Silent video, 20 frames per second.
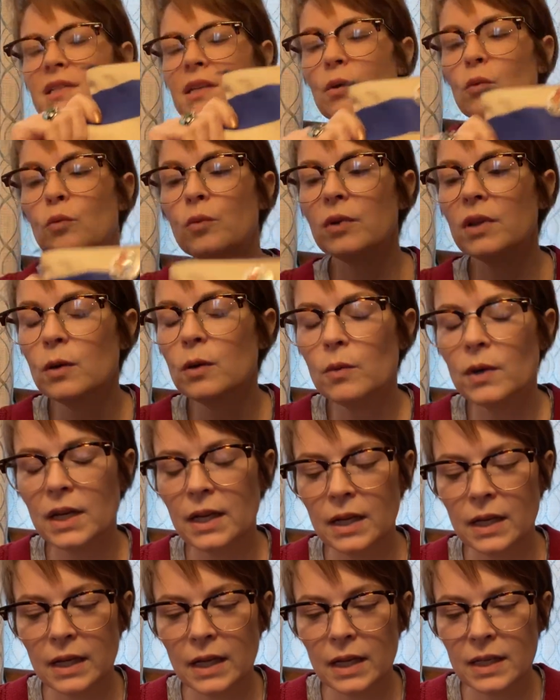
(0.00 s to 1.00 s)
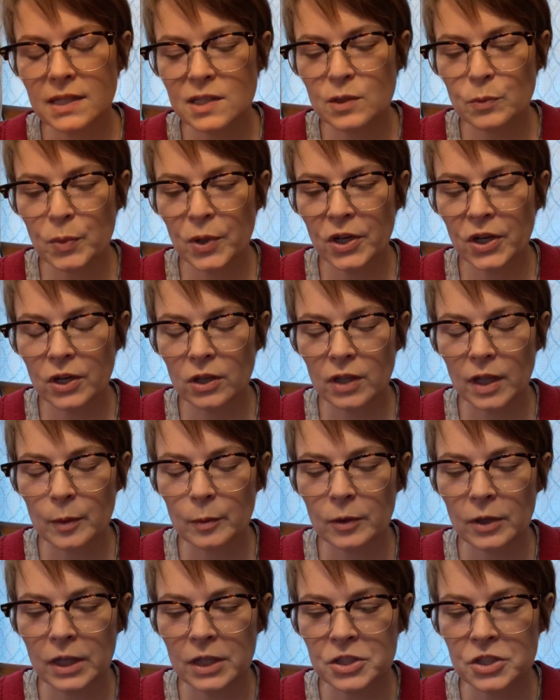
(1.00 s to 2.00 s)
I really wanted to get a Superior
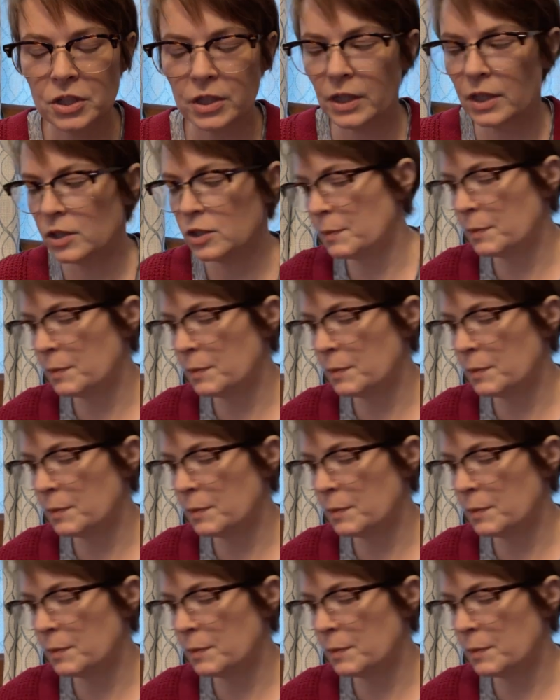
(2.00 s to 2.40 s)
Labor Engineers